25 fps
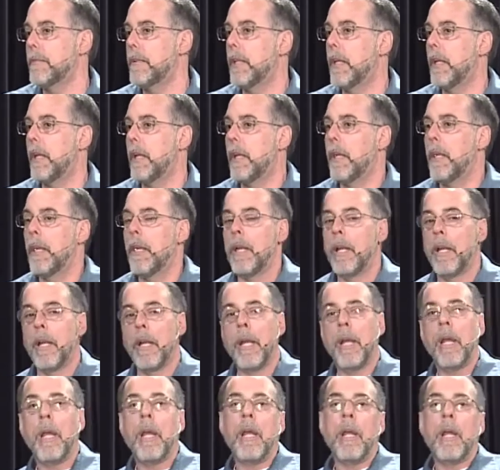Absolutely,
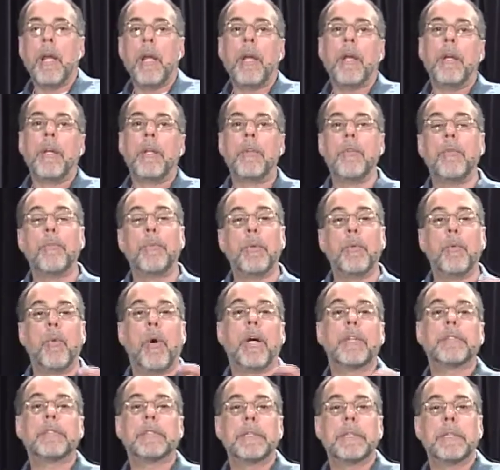thank you. You've been
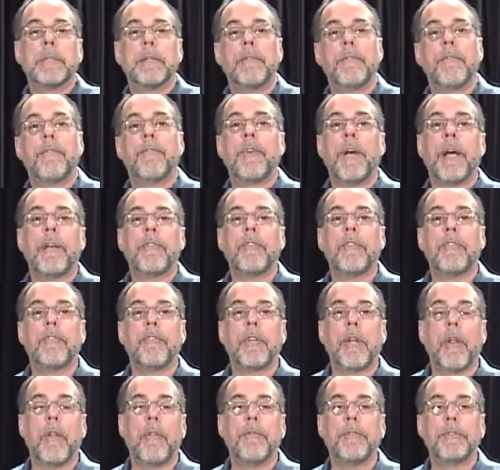watching
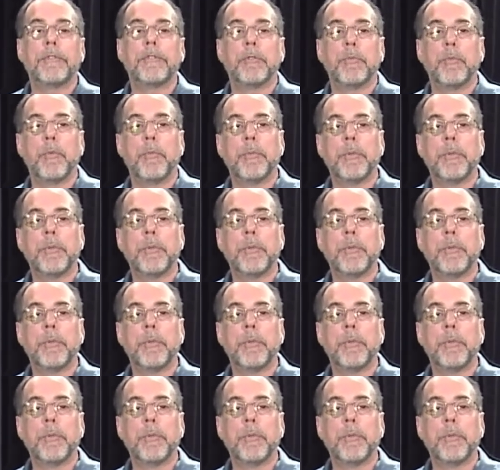Facets Television.